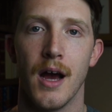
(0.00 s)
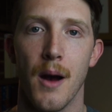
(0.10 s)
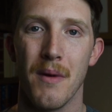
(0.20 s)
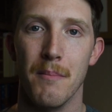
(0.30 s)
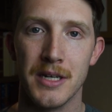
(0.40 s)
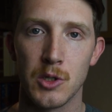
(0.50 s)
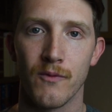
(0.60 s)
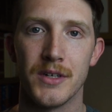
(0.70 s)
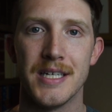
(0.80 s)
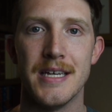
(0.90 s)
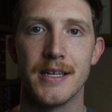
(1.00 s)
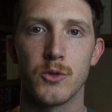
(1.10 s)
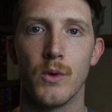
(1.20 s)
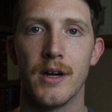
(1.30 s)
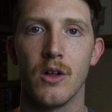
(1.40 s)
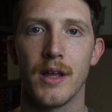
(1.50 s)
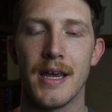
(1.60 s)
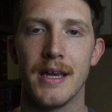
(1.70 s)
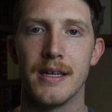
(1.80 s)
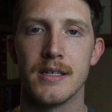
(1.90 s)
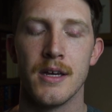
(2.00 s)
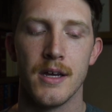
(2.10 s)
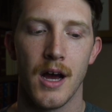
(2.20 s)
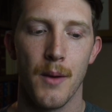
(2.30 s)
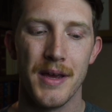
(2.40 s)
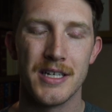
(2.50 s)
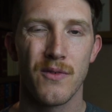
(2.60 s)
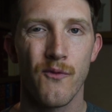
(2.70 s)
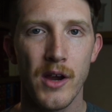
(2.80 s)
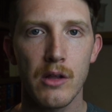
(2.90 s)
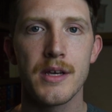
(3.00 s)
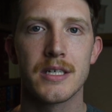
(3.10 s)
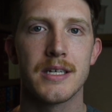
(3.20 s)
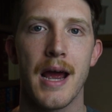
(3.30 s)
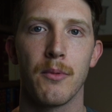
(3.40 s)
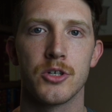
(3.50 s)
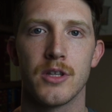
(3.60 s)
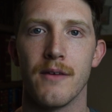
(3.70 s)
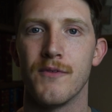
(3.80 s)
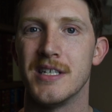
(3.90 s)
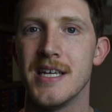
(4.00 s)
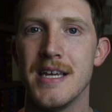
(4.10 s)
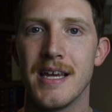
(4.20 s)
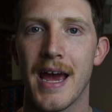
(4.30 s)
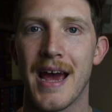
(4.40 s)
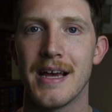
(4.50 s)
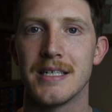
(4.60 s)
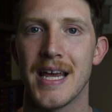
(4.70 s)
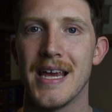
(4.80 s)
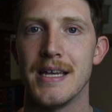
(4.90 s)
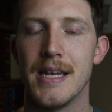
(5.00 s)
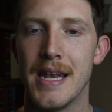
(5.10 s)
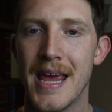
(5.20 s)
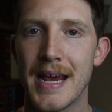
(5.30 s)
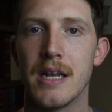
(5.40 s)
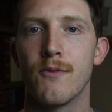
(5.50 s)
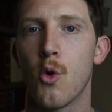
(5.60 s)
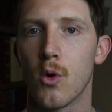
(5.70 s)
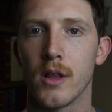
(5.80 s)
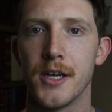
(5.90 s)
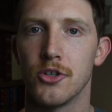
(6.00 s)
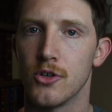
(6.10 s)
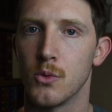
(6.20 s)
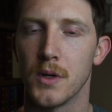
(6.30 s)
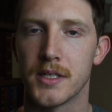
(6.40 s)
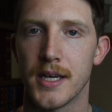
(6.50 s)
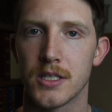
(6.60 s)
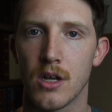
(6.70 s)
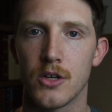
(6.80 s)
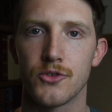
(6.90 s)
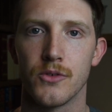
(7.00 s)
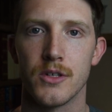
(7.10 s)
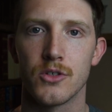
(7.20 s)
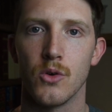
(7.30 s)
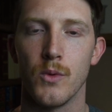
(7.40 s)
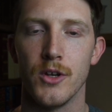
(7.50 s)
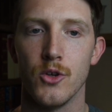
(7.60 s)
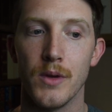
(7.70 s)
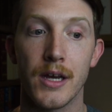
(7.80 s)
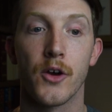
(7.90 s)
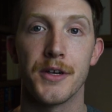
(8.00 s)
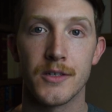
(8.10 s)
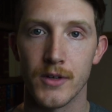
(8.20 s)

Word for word: um, mental fatigue as well, and um, it's fairly established that fatigue has a negative correlation with testosterone, and so when you increase